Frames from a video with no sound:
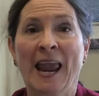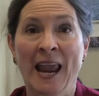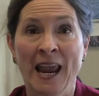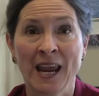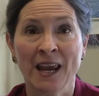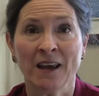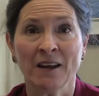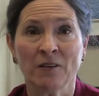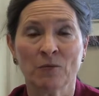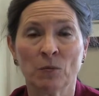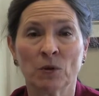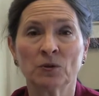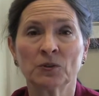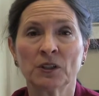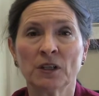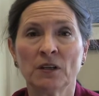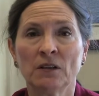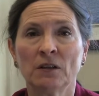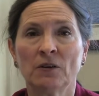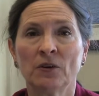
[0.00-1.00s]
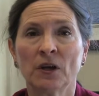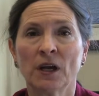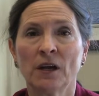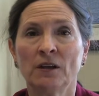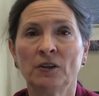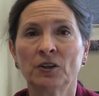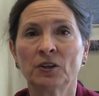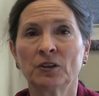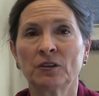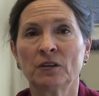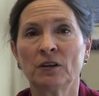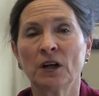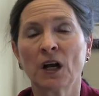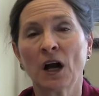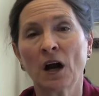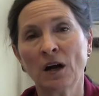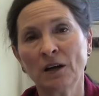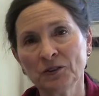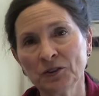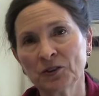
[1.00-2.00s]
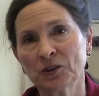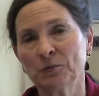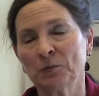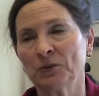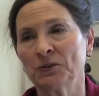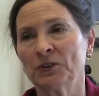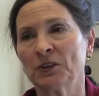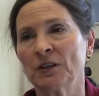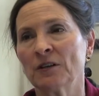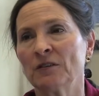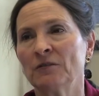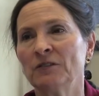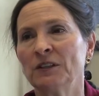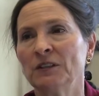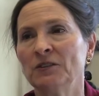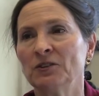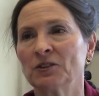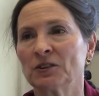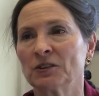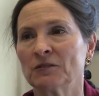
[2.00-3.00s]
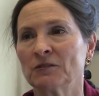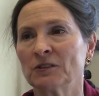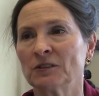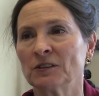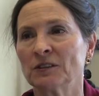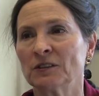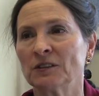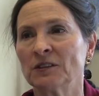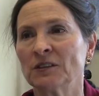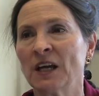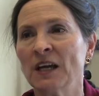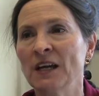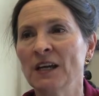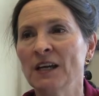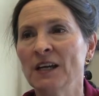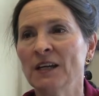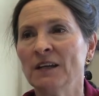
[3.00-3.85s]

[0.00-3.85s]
and multi-location customers of these services,